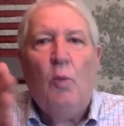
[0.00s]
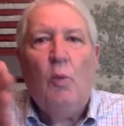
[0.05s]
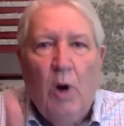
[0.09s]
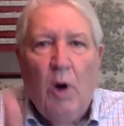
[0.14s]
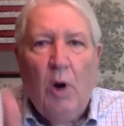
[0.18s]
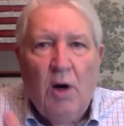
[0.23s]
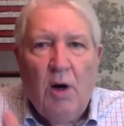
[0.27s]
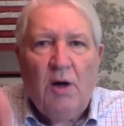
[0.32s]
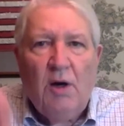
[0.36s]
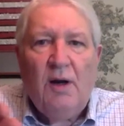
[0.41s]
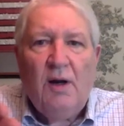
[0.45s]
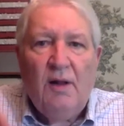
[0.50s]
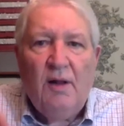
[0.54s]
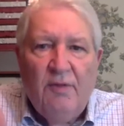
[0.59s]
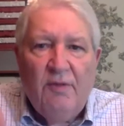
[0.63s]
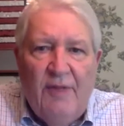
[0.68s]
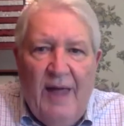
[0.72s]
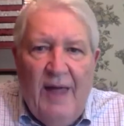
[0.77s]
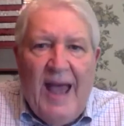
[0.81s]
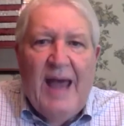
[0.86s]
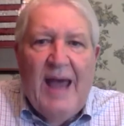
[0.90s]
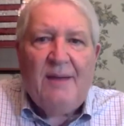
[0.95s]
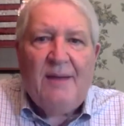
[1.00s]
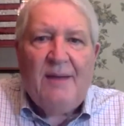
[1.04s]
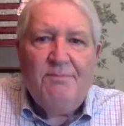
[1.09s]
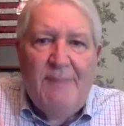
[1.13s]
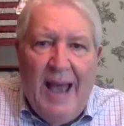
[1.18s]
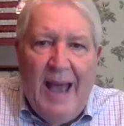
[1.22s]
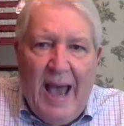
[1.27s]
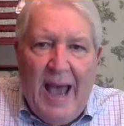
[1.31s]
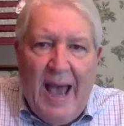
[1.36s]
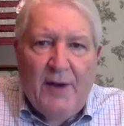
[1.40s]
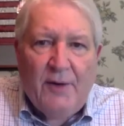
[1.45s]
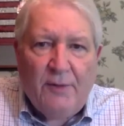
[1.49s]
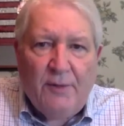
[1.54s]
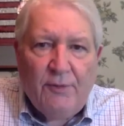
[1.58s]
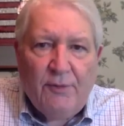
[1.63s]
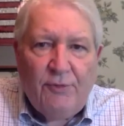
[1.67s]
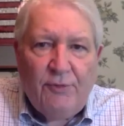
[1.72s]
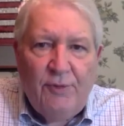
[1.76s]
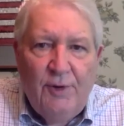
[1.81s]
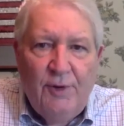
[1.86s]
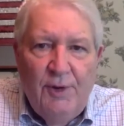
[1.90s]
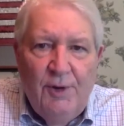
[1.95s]
Work that
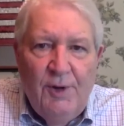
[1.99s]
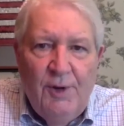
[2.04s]
matters.